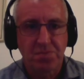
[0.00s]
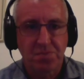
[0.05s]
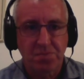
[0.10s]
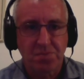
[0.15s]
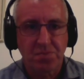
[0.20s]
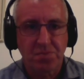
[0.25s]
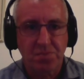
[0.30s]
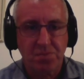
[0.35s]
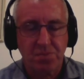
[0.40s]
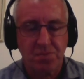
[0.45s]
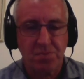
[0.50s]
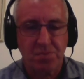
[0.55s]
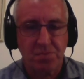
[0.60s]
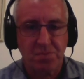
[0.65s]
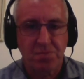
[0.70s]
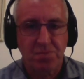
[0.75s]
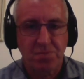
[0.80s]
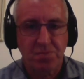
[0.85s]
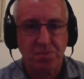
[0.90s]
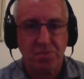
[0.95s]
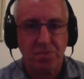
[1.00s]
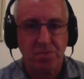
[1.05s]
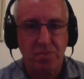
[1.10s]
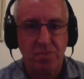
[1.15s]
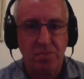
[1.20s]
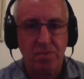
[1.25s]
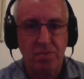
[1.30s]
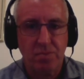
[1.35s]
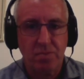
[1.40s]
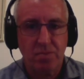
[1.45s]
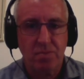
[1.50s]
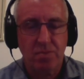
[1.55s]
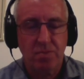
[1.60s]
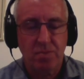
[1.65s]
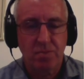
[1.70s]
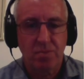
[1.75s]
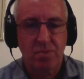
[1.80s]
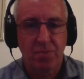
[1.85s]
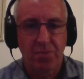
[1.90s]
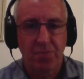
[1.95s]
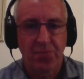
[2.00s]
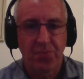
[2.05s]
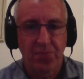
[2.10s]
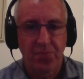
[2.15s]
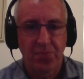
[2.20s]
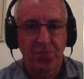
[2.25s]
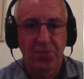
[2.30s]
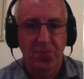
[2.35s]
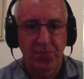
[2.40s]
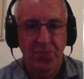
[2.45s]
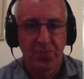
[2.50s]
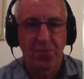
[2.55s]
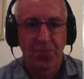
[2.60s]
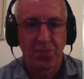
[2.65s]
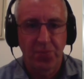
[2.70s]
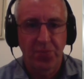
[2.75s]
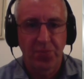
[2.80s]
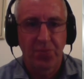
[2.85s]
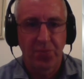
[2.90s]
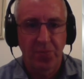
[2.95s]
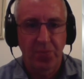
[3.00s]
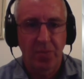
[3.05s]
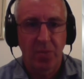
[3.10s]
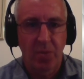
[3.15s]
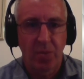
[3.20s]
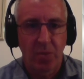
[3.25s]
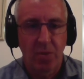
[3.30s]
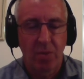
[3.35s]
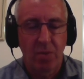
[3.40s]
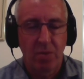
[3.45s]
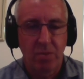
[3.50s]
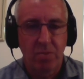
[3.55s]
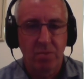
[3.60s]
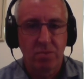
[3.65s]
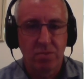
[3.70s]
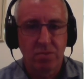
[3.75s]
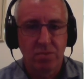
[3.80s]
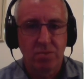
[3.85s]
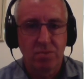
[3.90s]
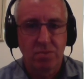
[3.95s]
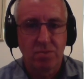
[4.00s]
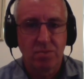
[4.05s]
The person shown says nothing.